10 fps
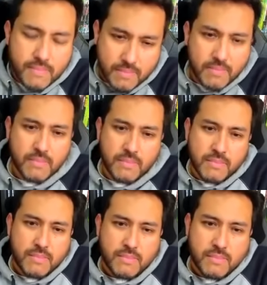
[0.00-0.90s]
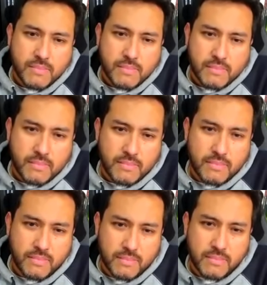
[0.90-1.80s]

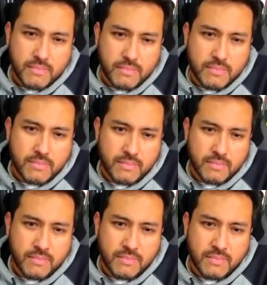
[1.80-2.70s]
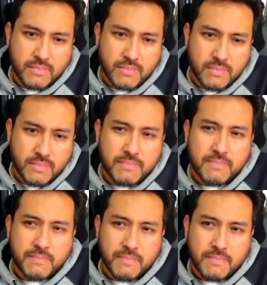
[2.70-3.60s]

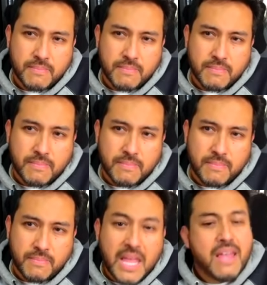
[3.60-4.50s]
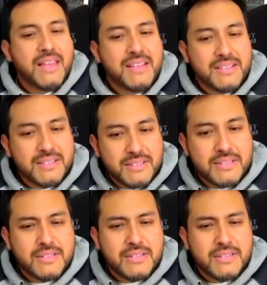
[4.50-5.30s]
The person shown says nothing.